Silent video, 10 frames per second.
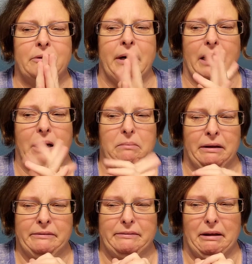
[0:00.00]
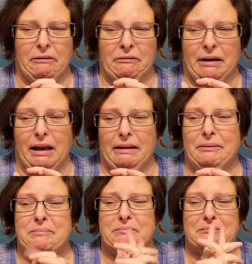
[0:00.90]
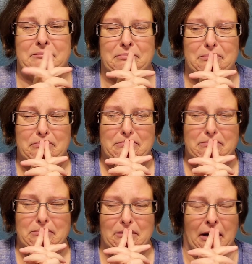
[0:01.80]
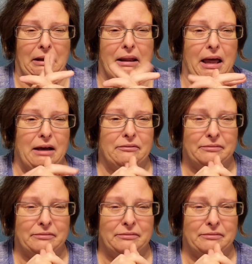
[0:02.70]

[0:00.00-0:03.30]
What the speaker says: I got my stuff and I